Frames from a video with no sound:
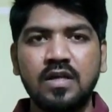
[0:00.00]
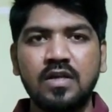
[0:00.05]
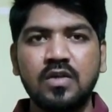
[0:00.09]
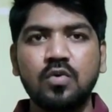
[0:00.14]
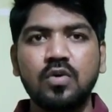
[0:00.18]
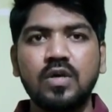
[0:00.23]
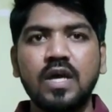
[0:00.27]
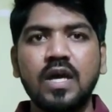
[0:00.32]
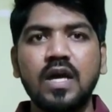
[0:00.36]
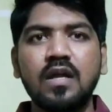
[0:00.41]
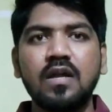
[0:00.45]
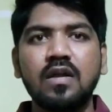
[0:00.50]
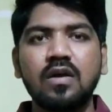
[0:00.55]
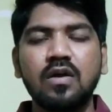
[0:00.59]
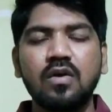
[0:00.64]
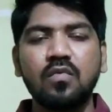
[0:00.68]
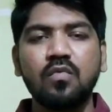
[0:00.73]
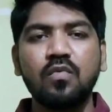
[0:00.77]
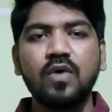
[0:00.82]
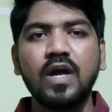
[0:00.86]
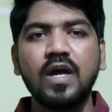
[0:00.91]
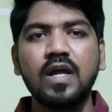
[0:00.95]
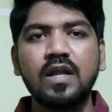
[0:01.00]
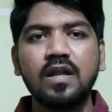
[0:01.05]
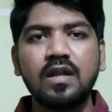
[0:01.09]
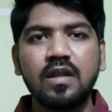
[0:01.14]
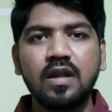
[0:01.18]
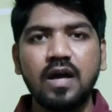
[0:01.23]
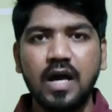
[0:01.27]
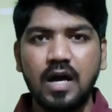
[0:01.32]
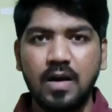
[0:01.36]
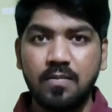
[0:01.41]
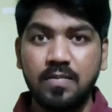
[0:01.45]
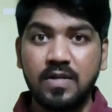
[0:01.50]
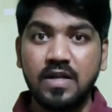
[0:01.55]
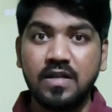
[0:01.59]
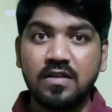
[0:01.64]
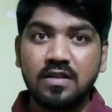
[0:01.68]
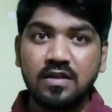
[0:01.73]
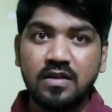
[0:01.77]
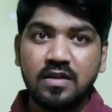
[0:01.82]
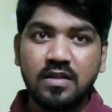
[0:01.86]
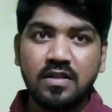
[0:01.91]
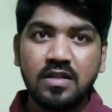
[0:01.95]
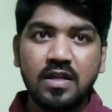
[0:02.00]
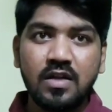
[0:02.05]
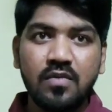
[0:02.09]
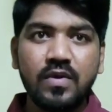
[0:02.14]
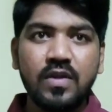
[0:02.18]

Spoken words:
You can while after the dinner,